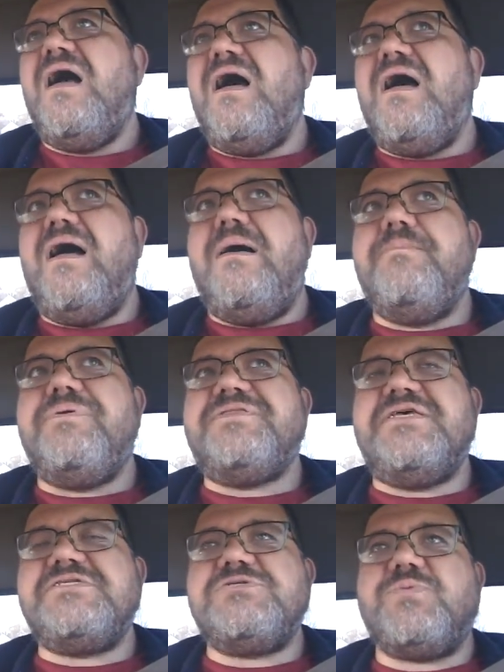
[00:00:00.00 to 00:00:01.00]
But
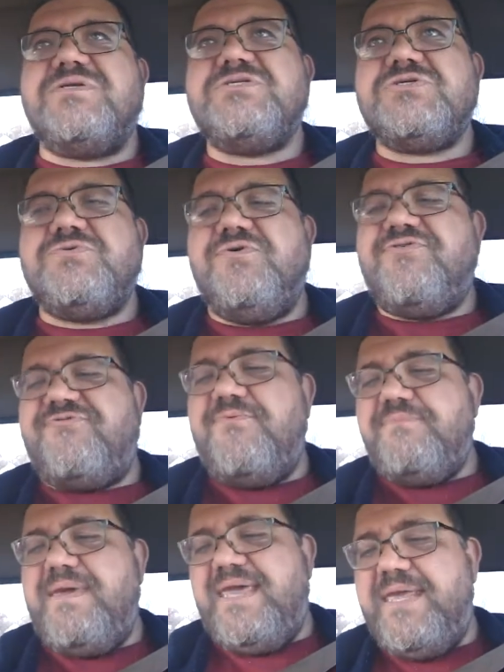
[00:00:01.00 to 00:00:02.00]
this is what's truth for
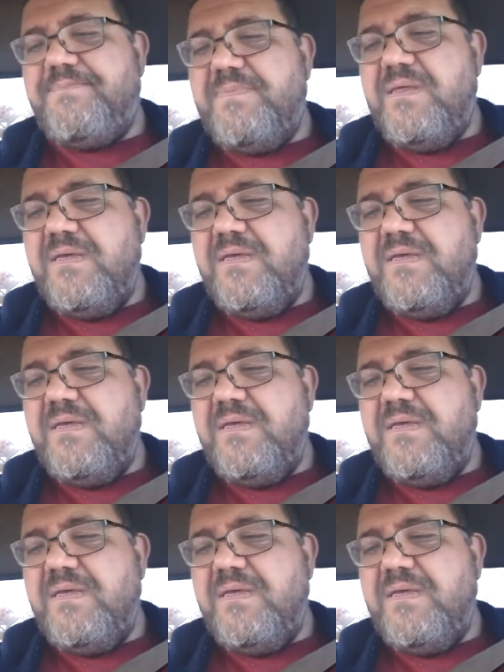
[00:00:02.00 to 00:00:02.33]
me.